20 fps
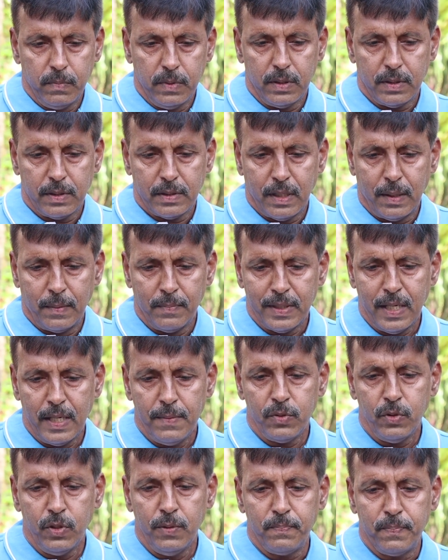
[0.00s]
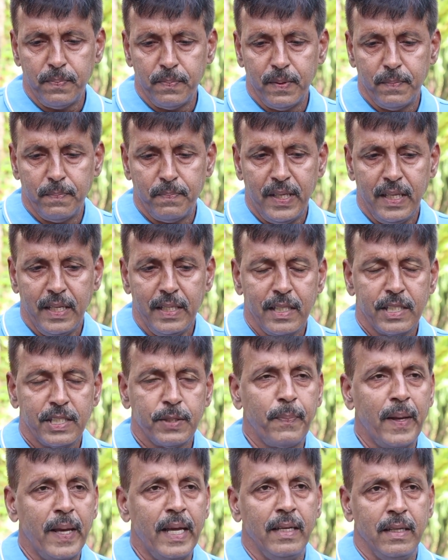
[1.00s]
Sometimes we play in the
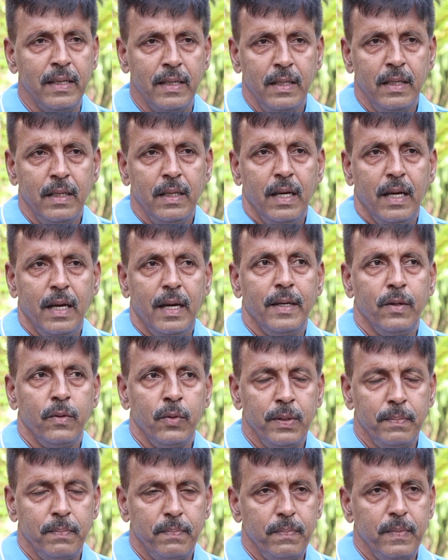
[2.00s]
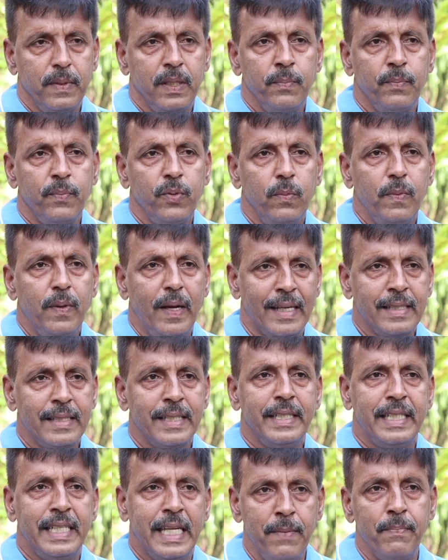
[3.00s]
spell, and we improve as
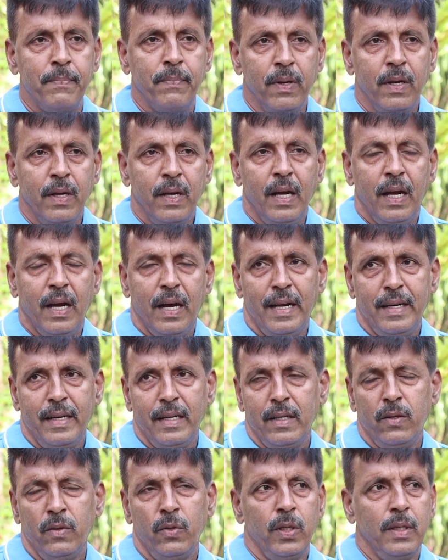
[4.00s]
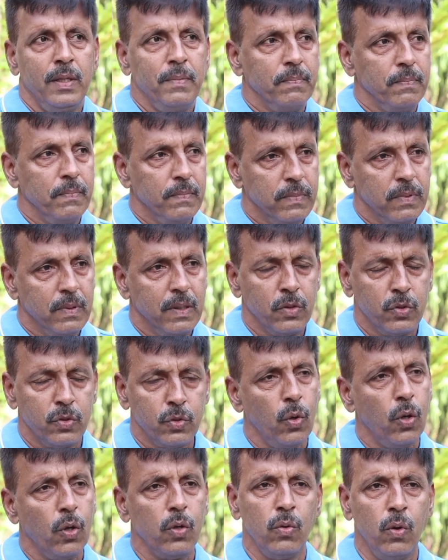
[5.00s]
a team, and we
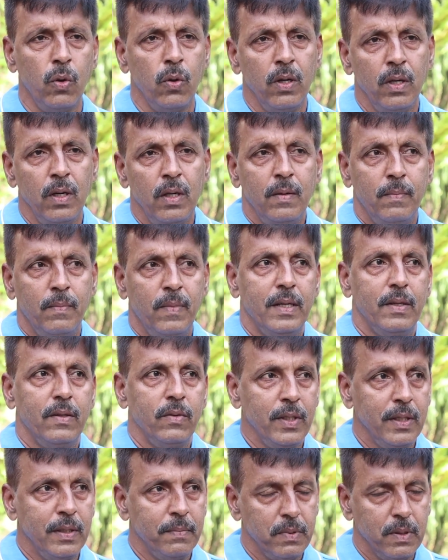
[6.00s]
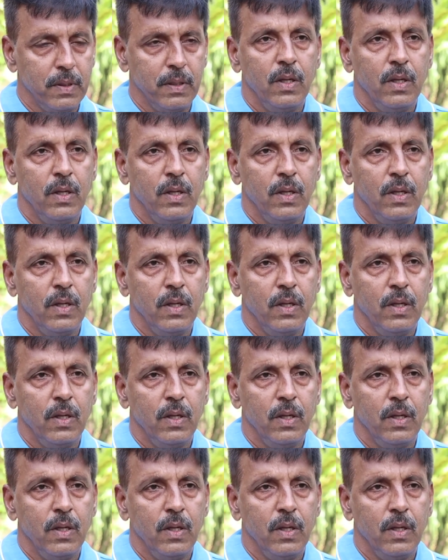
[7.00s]
score goal, but we